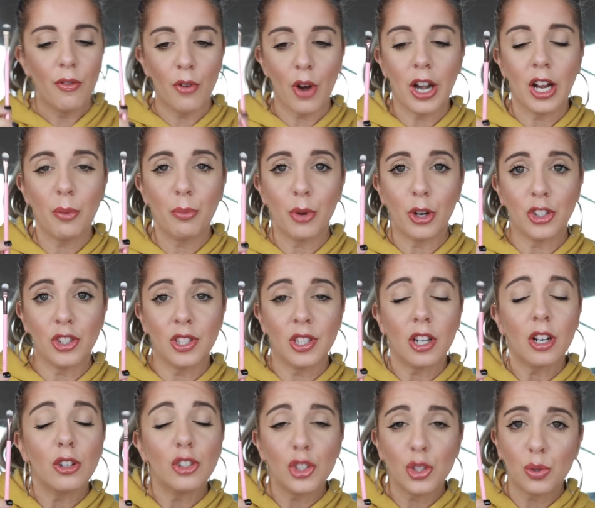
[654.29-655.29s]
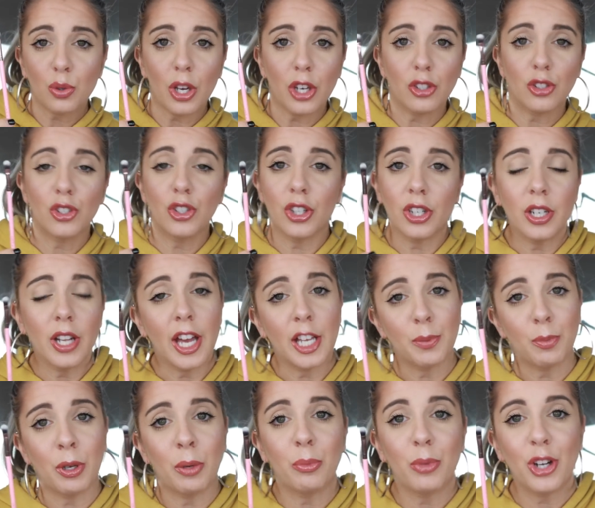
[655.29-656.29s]
variety of brushes that are just as good
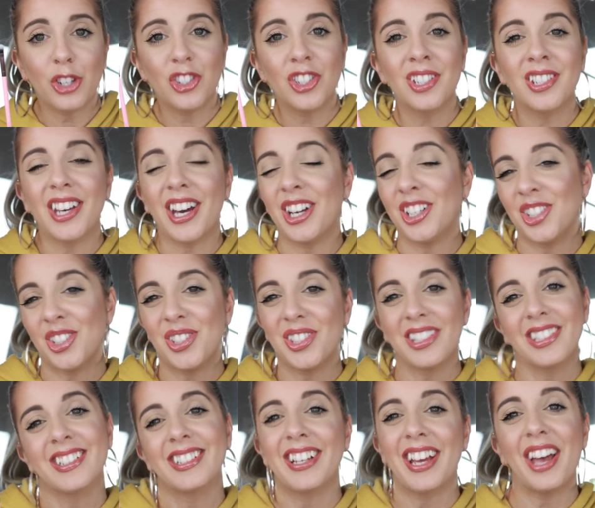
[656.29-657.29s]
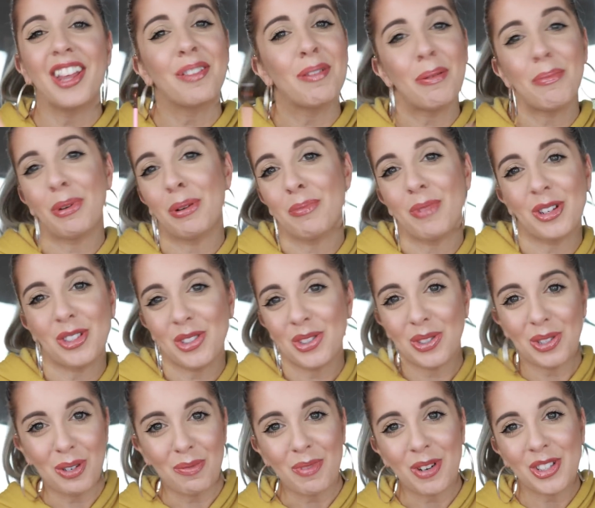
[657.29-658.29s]
as Blinged Brushes. I just I love my Blinged
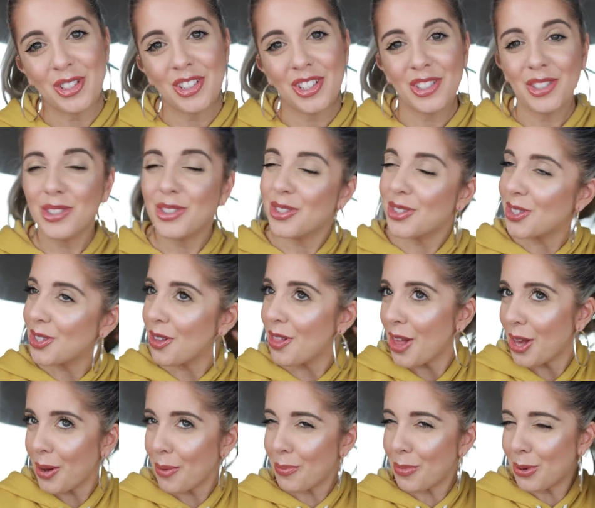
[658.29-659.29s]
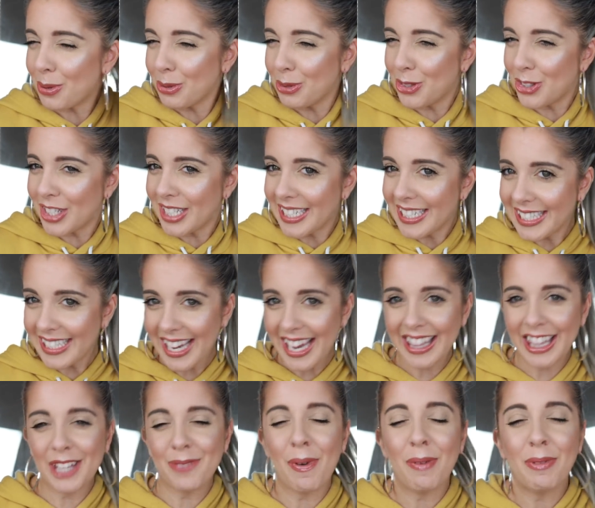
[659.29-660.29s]
Brushes too much because they're just so like bougie and they